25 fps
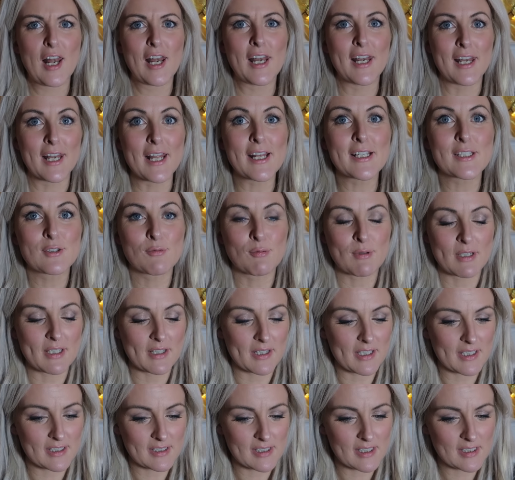Let's
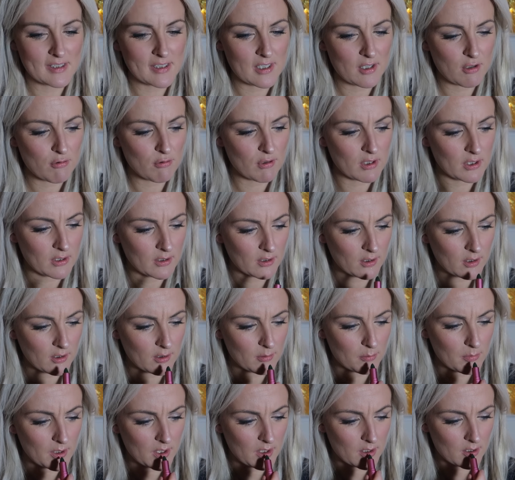read this. Is it green and
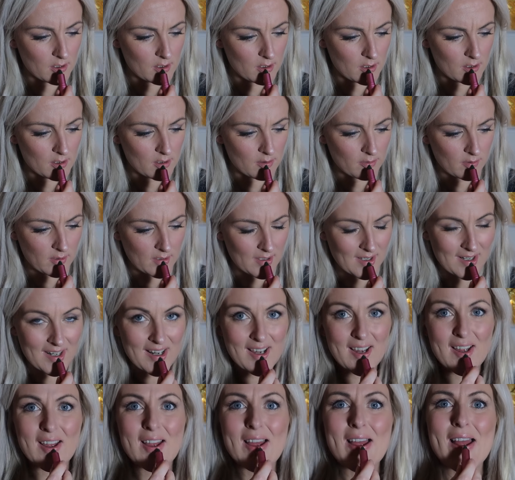gonna make it a different
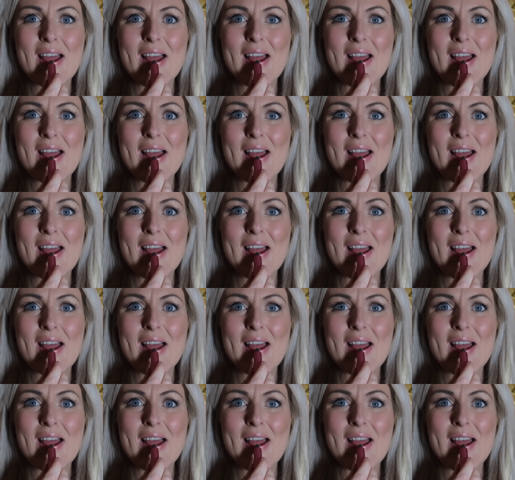color?